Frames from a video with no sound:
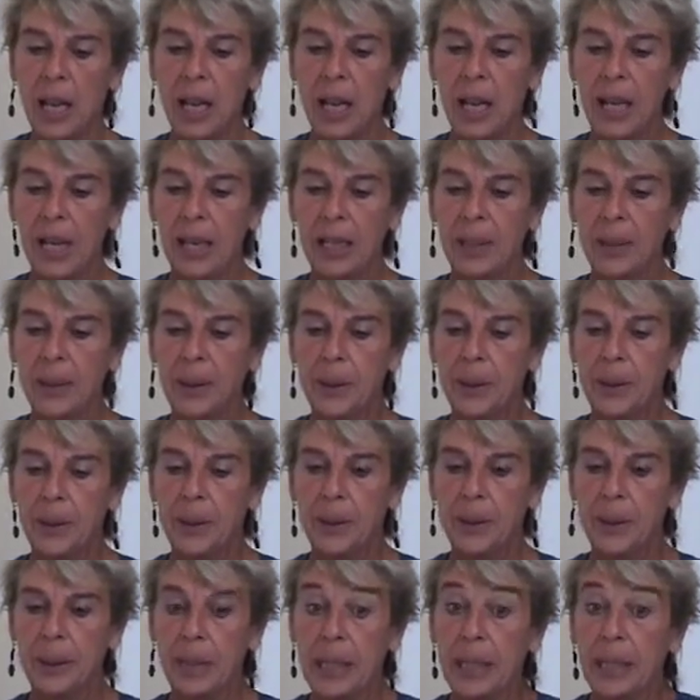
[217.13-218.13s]
and,
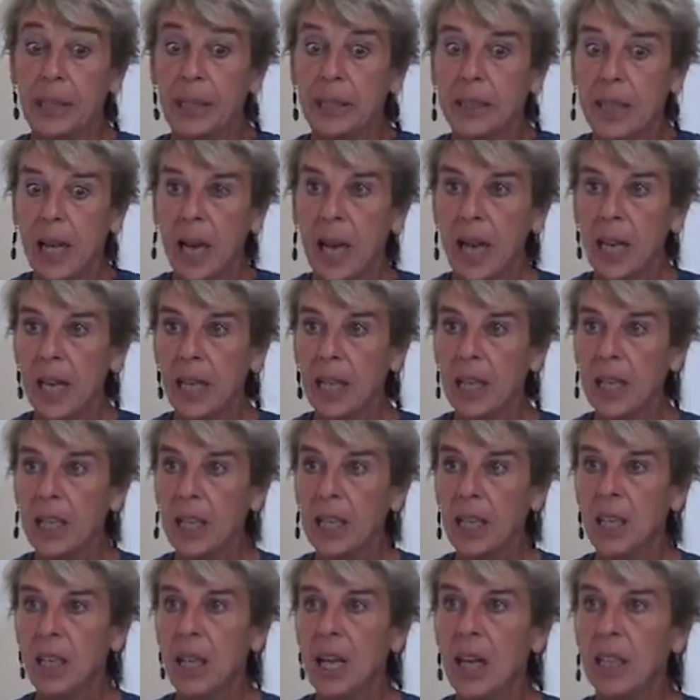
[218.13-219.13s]
uh, and style,
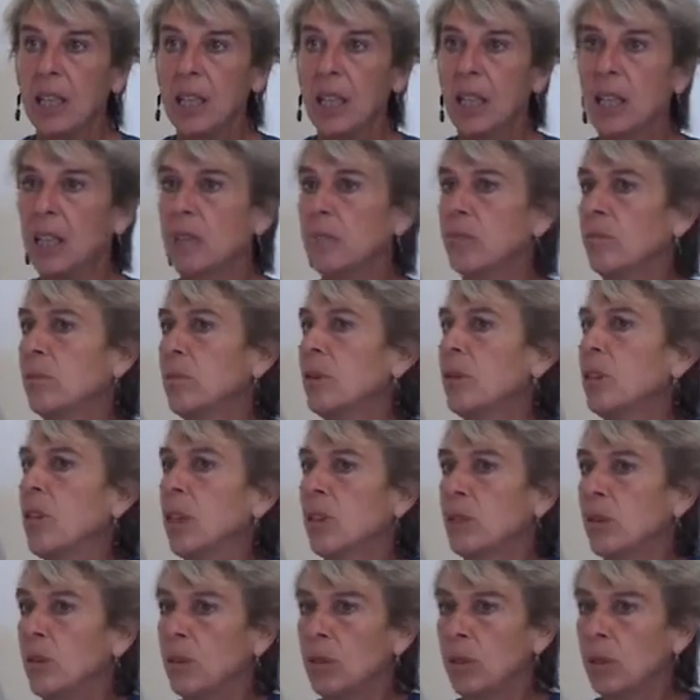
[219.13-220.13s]
and I
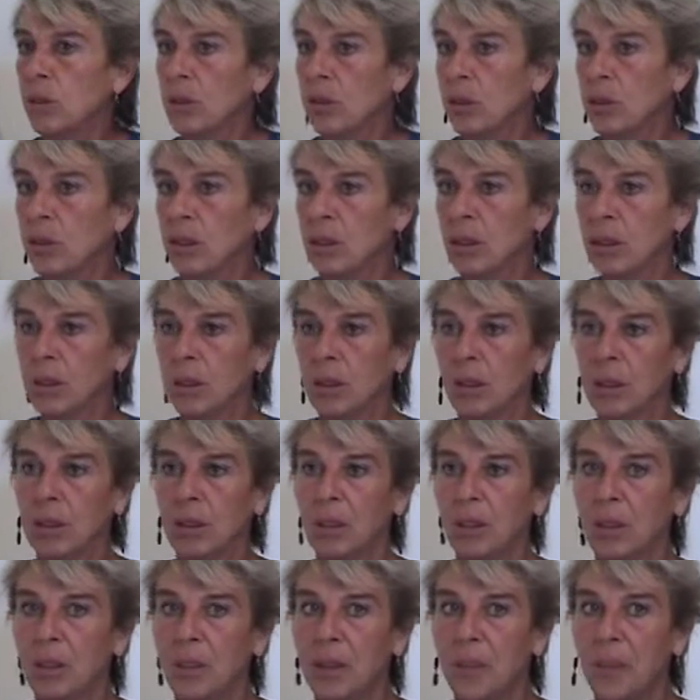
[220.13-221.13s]
can't use
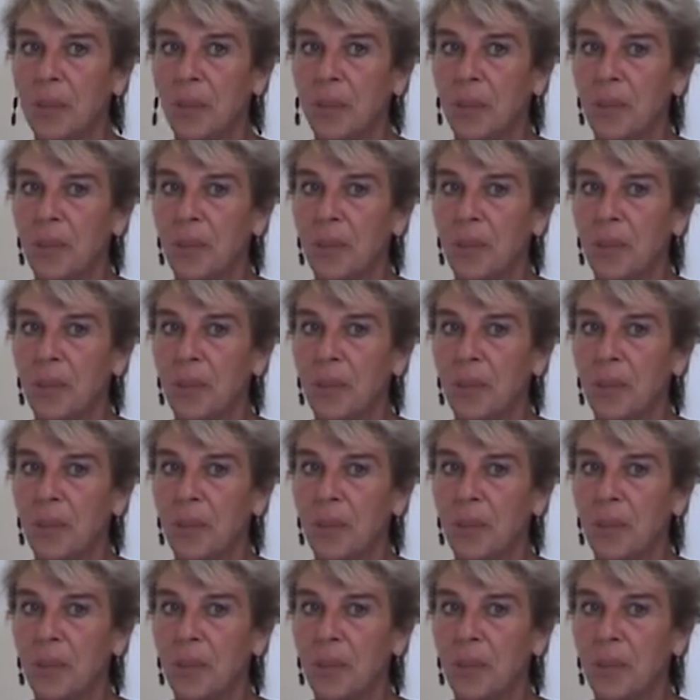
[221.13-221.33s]
the,